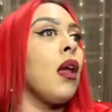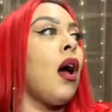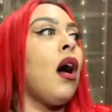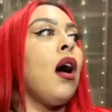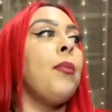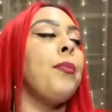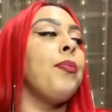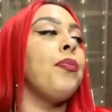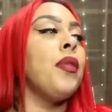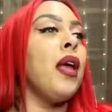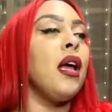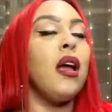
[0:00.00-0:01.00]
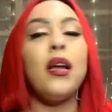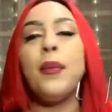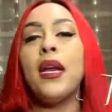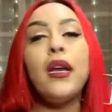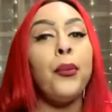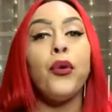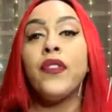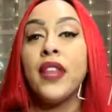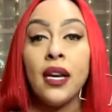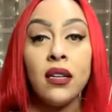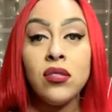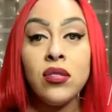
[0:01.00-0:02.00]
It could be a number of
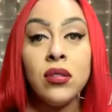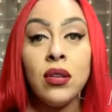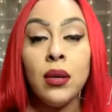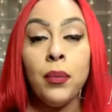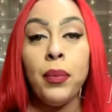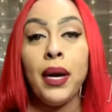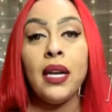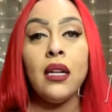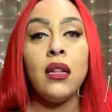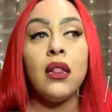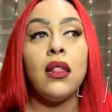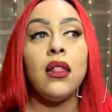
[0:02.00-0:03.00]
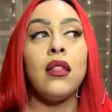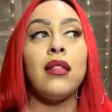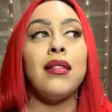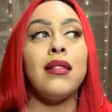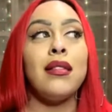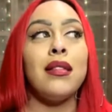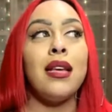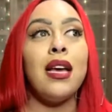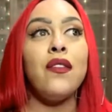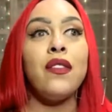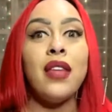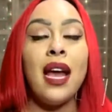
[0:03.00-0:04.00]
things. But
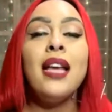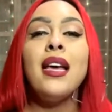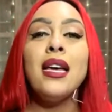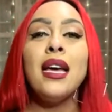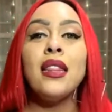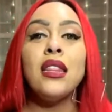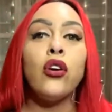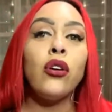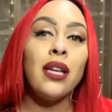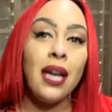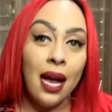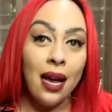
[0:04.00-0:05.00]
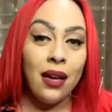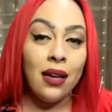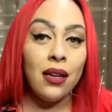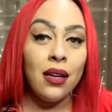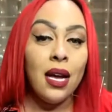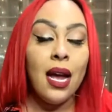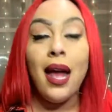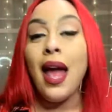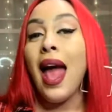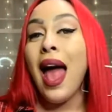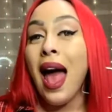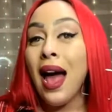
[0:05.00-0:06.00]
if they can get their cake
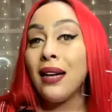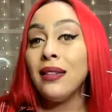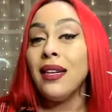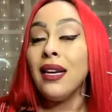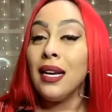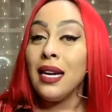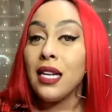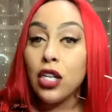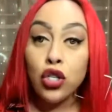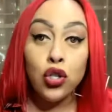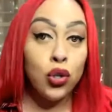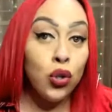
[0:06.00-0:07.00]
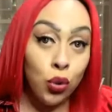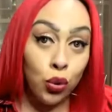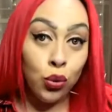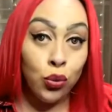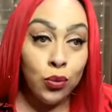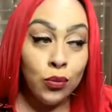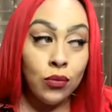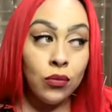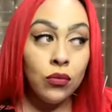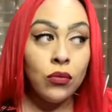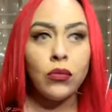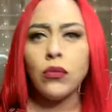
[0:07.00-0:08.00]
and eat it too,
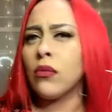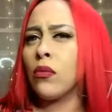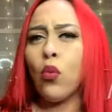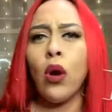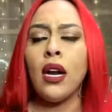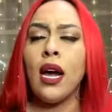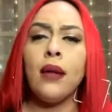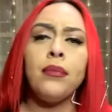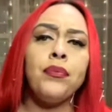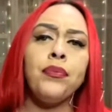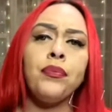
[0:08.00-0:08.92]
why not?